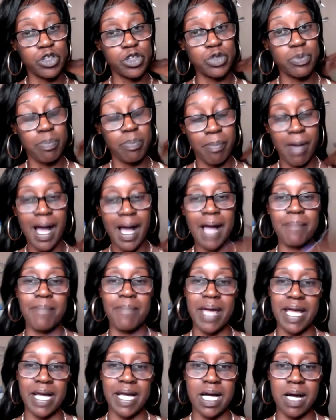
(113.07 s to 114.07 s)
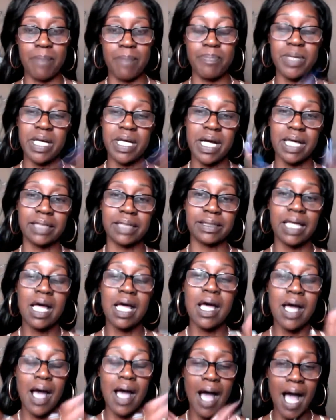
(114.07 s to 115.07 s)
do my makeup because
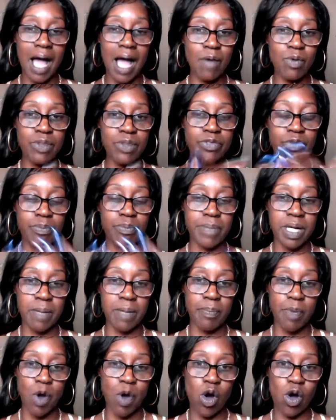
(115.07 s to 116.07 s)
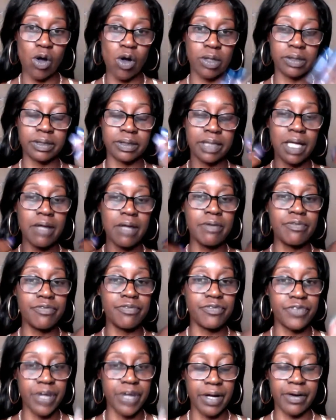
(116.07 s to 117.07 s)
I went through menopause
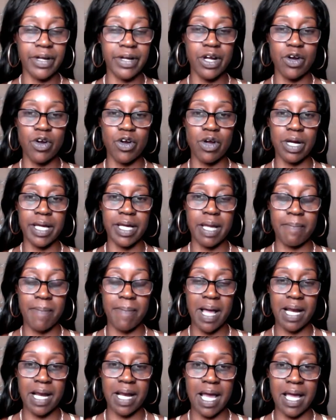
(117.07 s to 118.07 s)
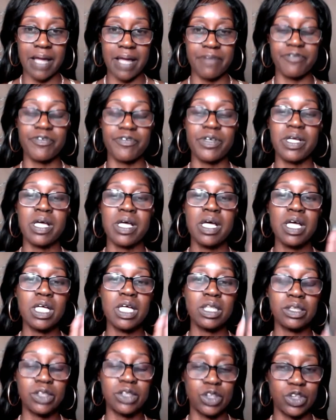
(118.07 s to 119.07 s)
very early in my life.
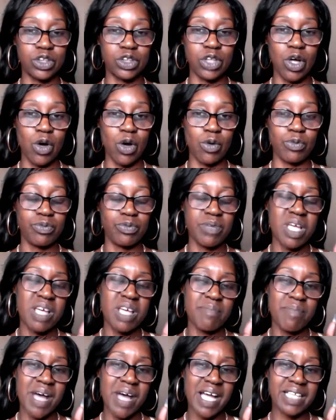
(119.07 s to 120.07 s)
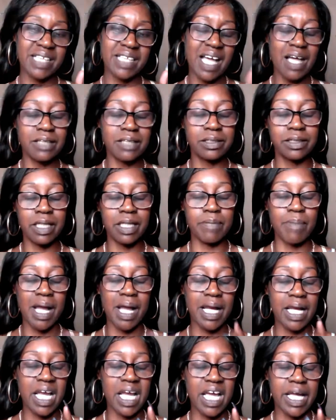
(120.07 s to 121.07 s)
So, in my, I say
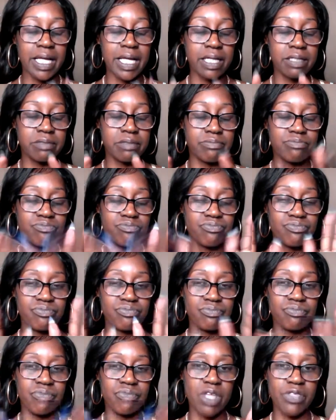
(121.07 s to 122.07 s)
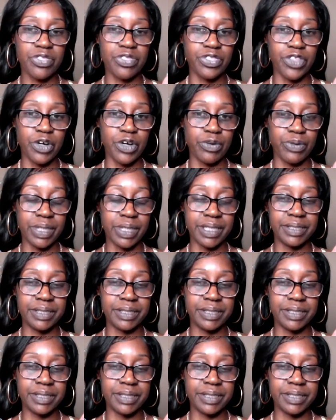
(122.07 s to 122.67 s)
my late 30s.